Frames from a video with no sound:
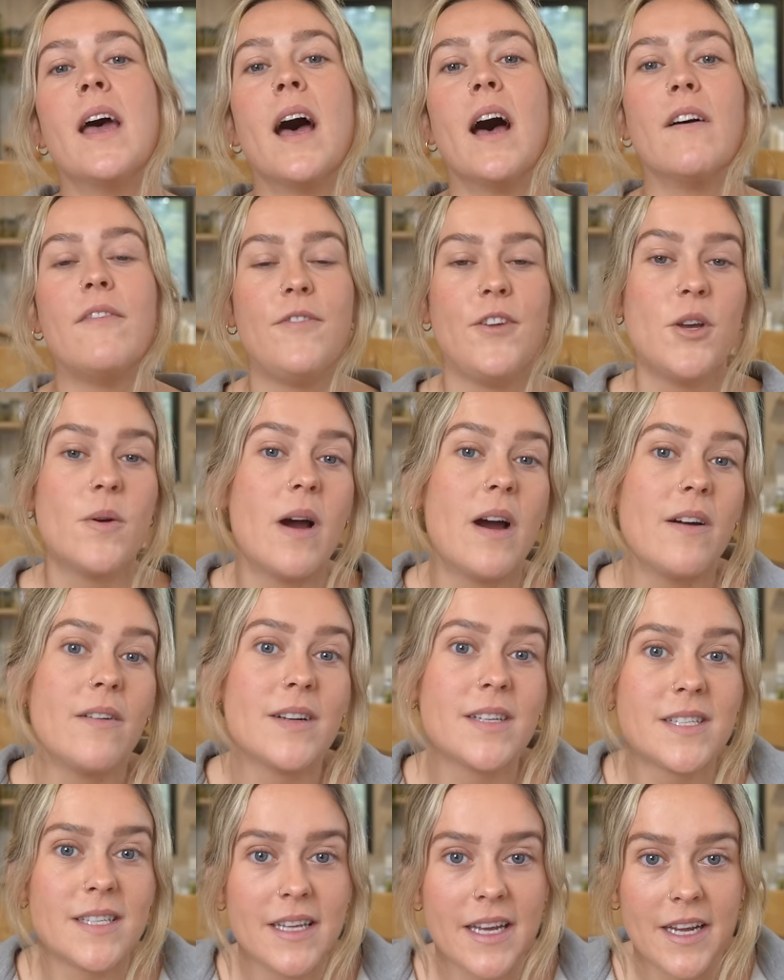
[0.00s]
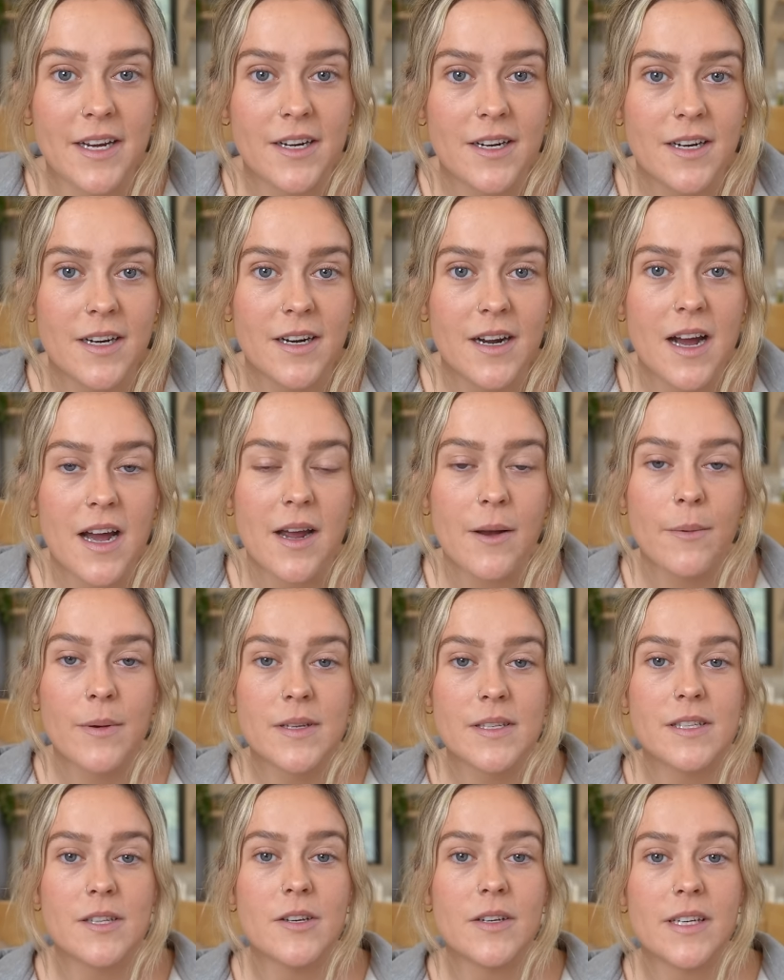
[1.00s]
A few hours later, I
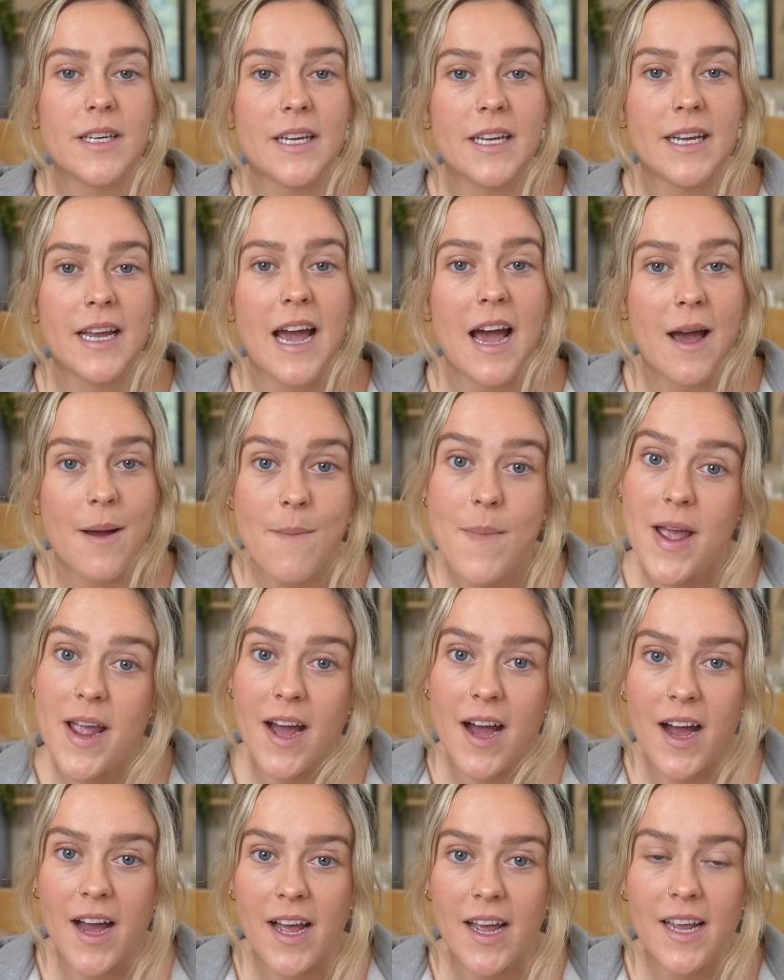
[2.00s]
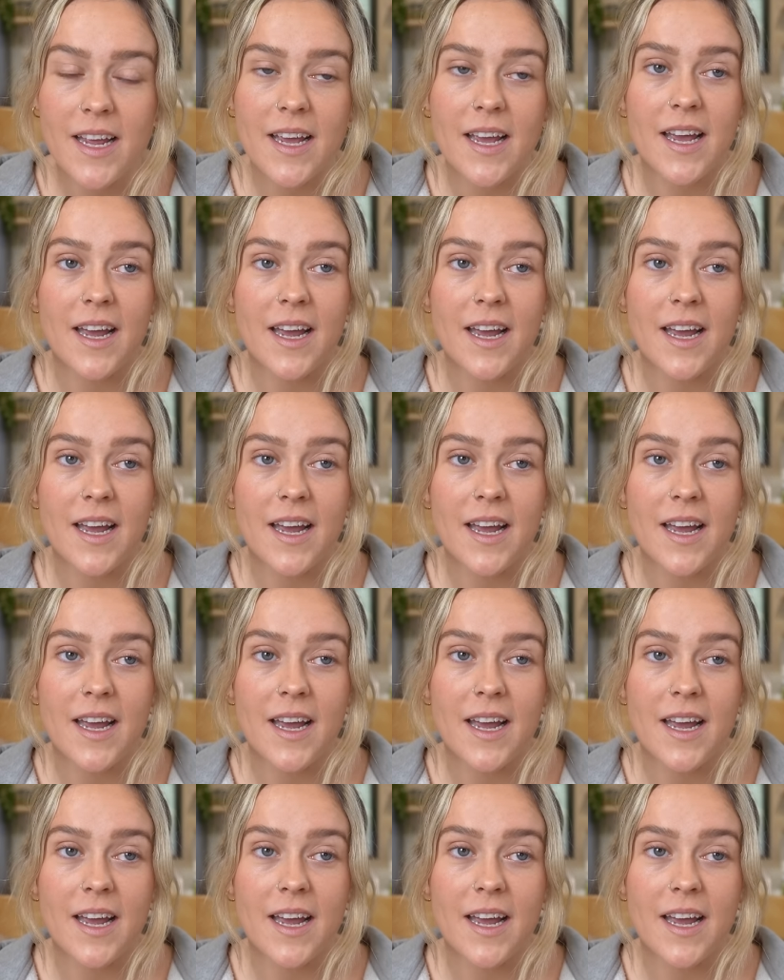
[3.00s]
was looking at my eye